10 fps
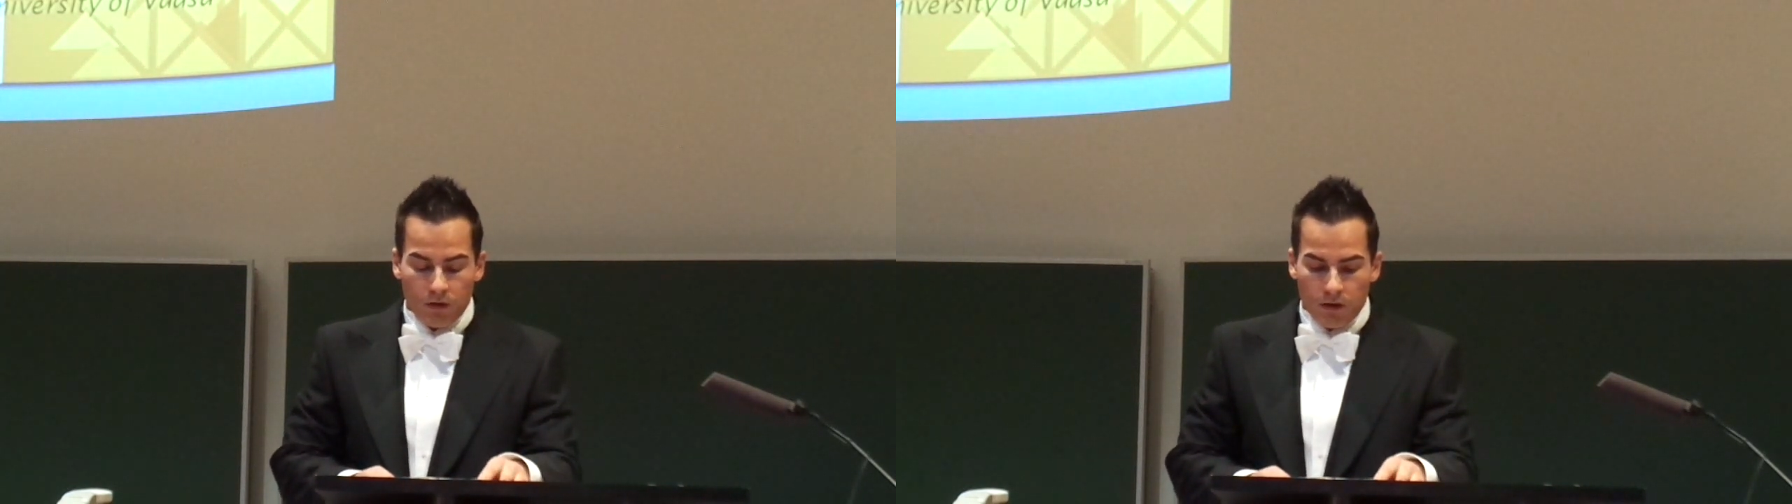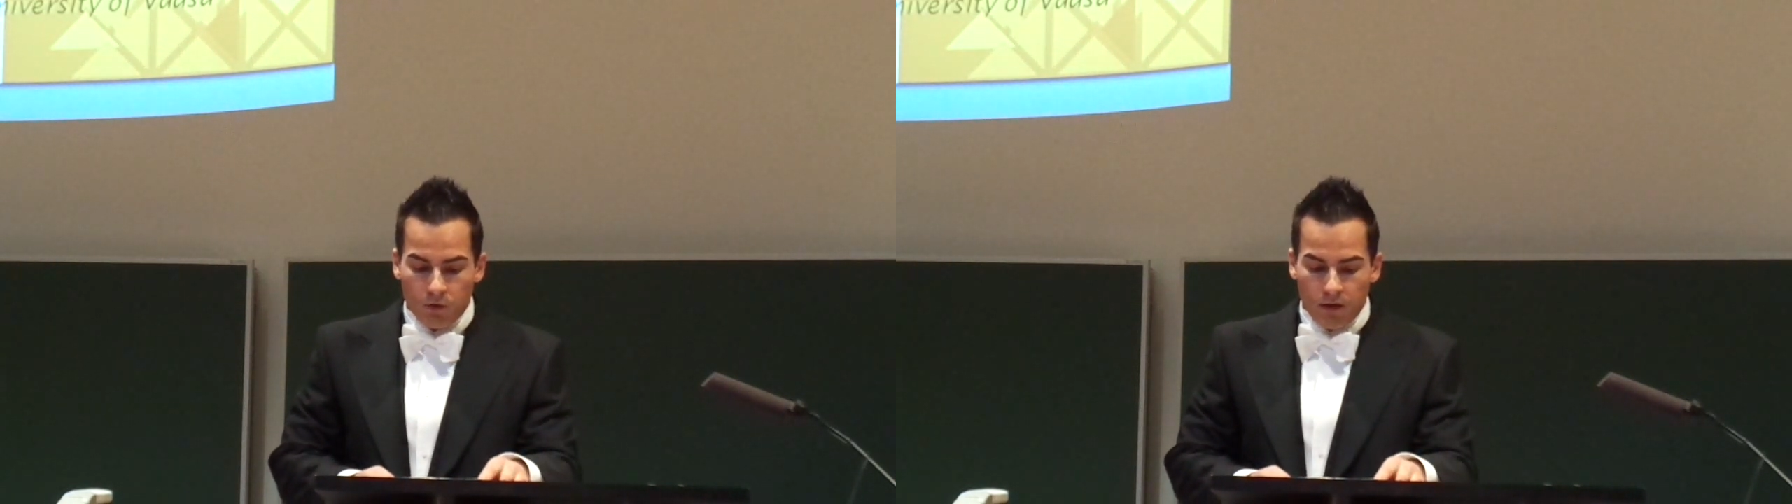
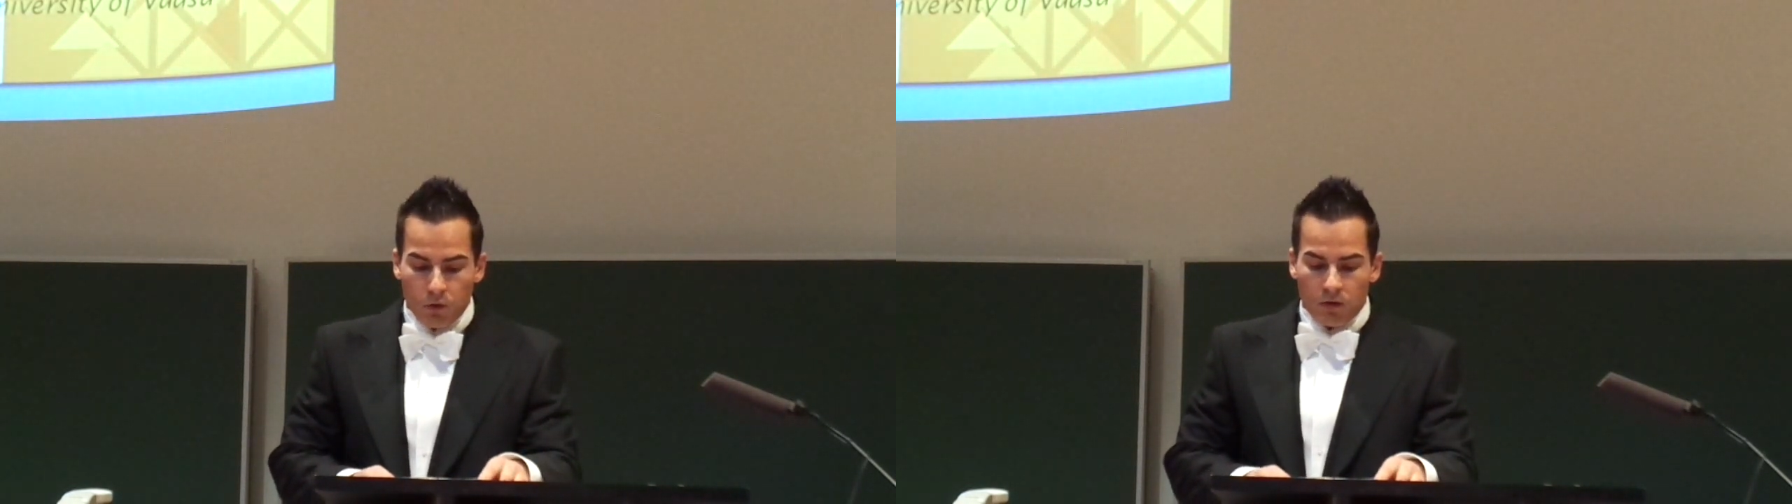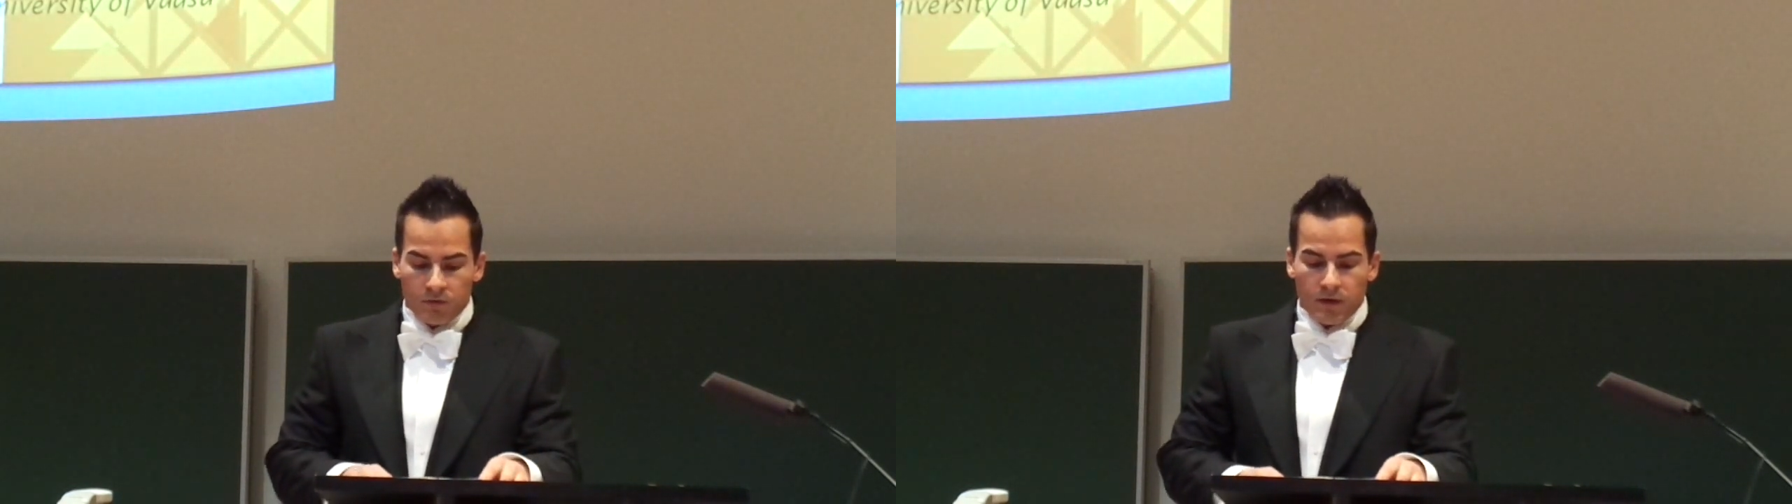A
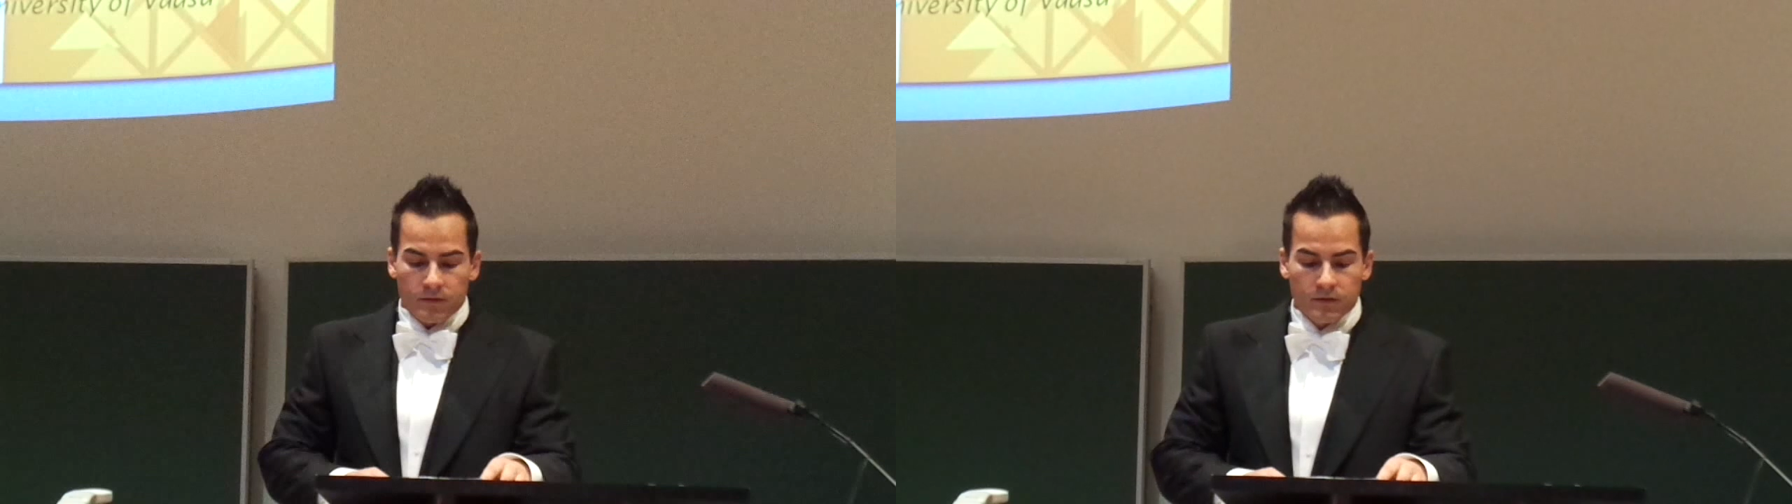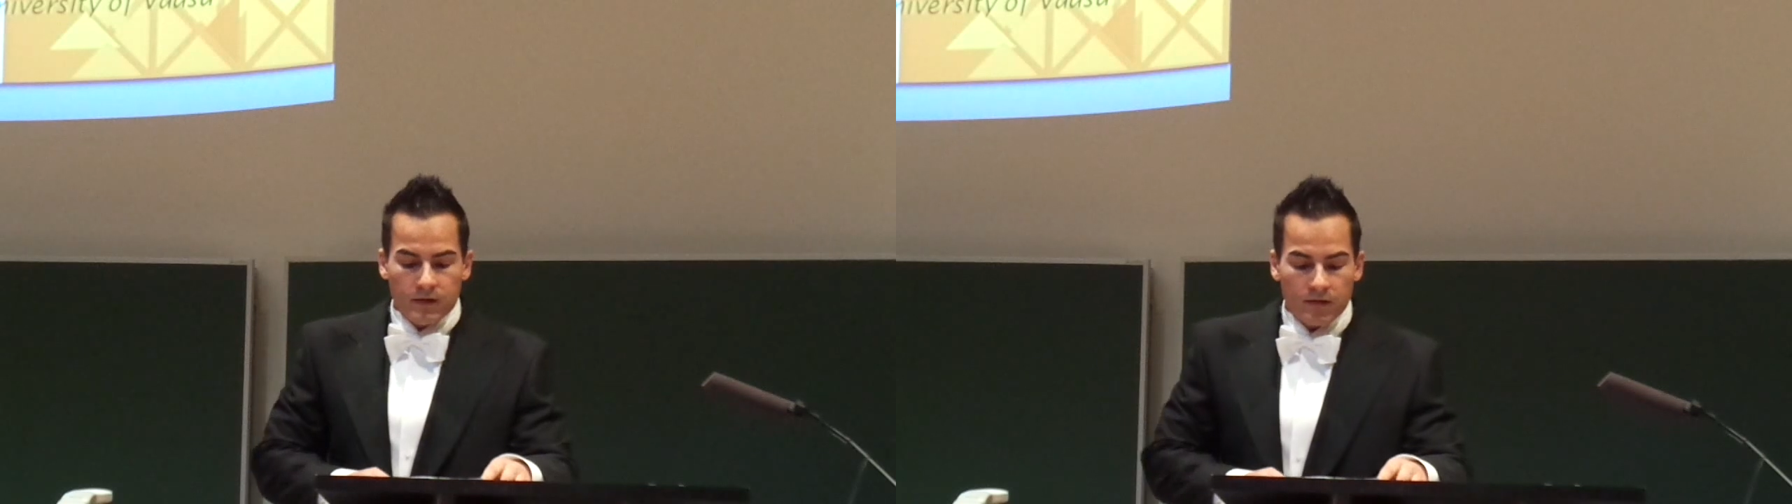Granger
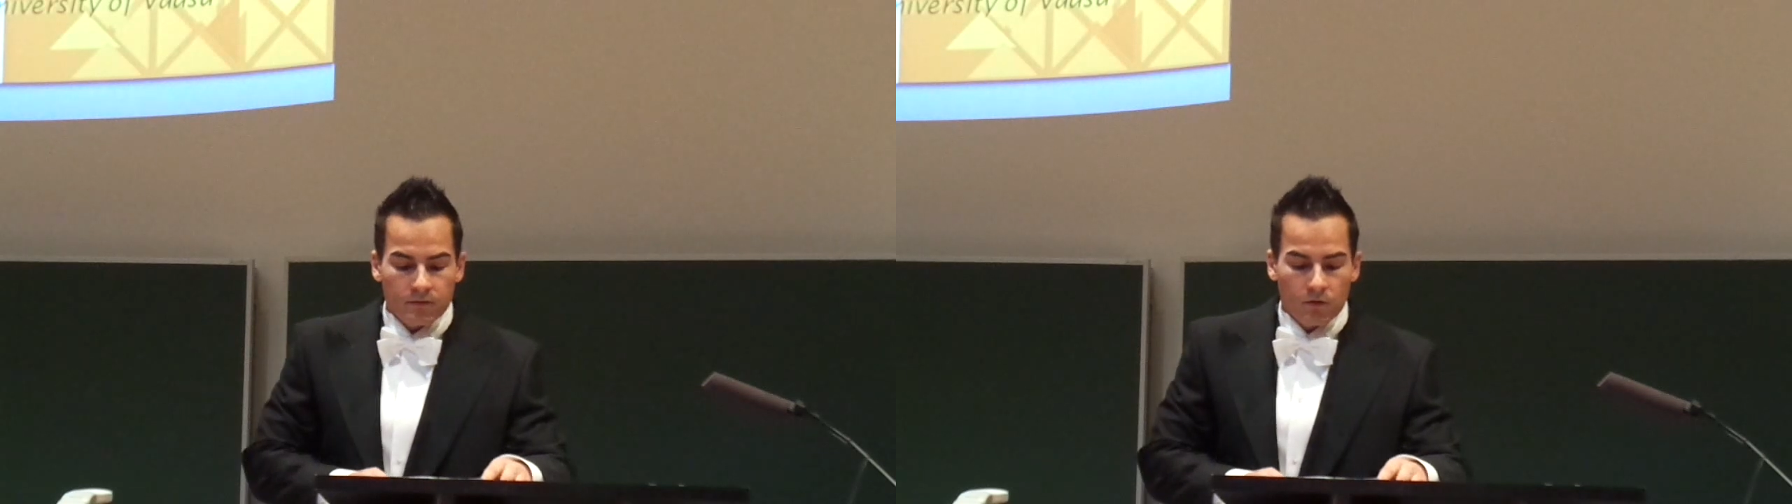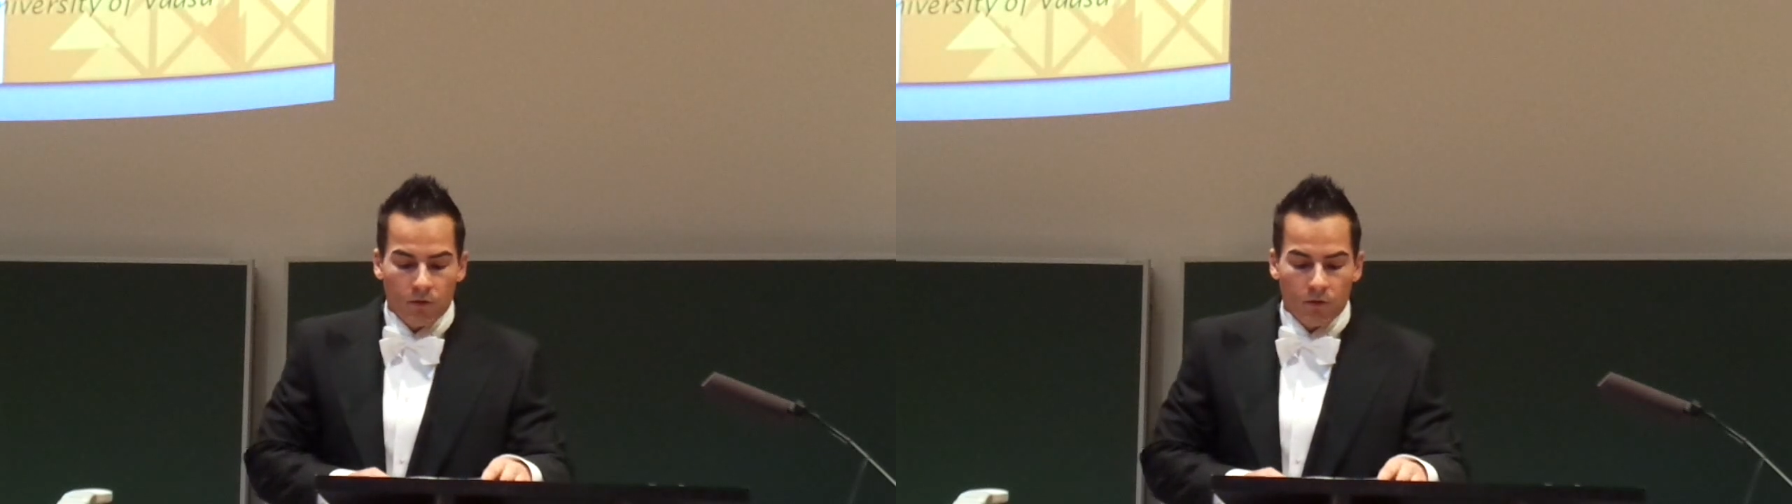causality test